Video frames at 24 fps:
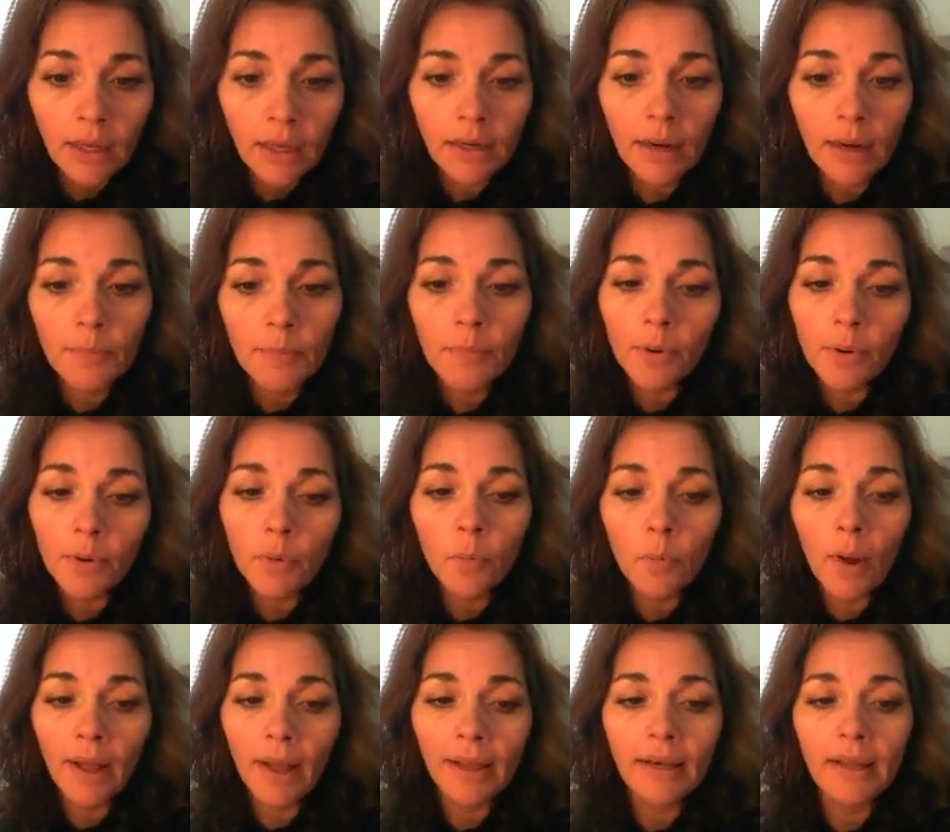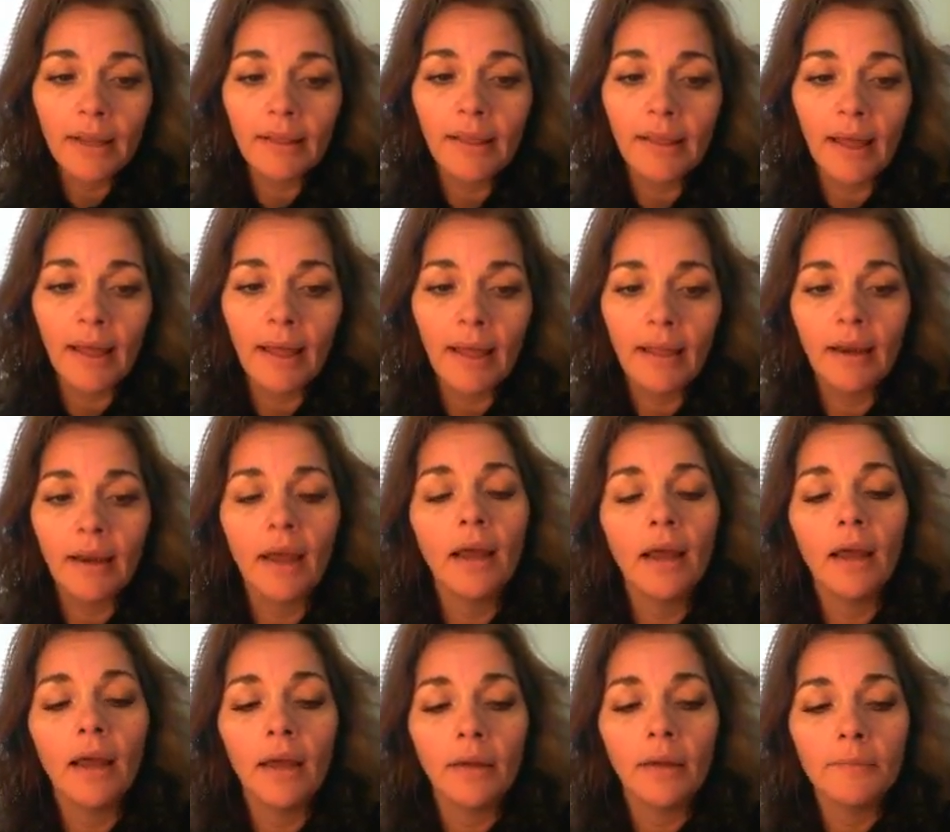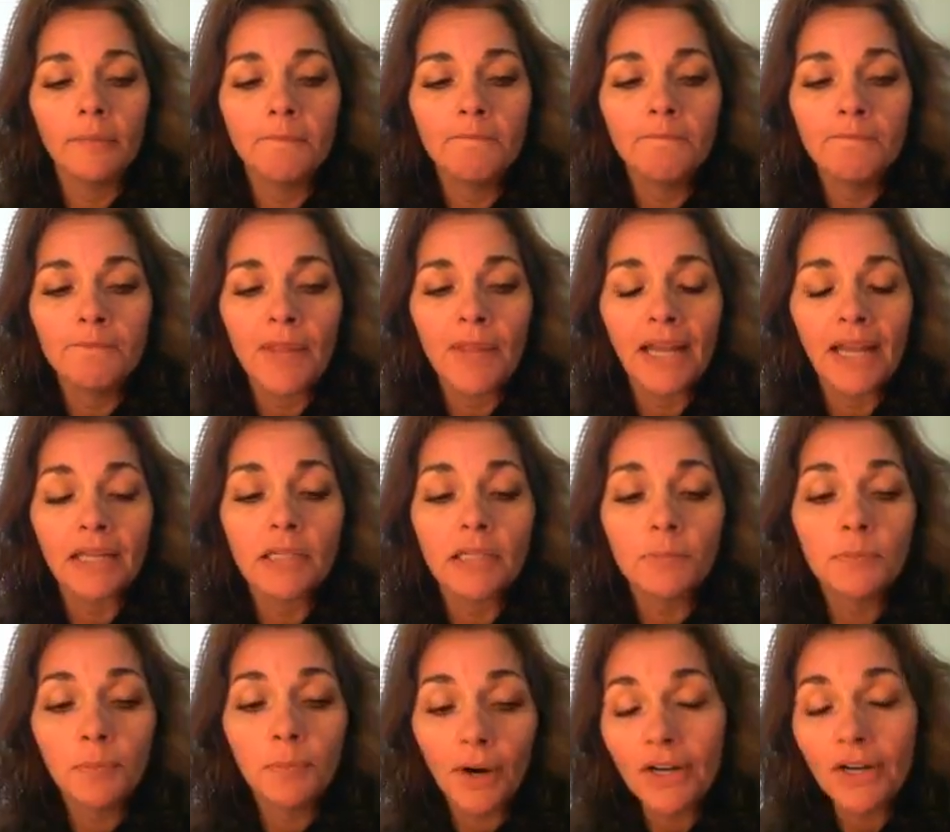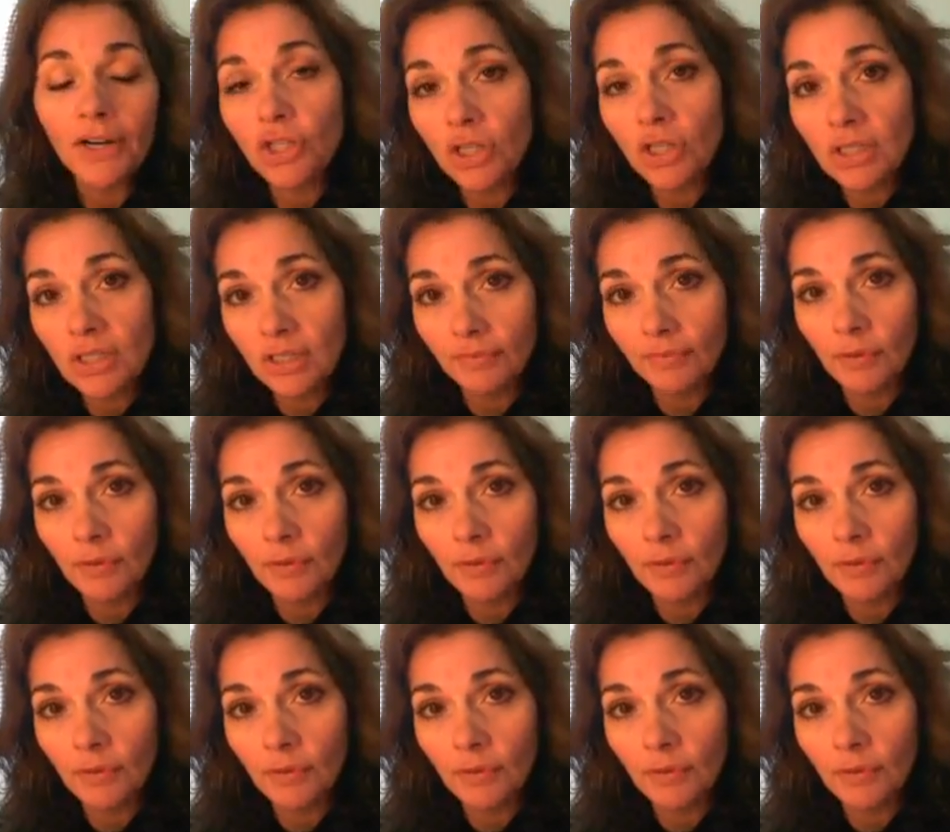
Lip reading: Number one, that expressions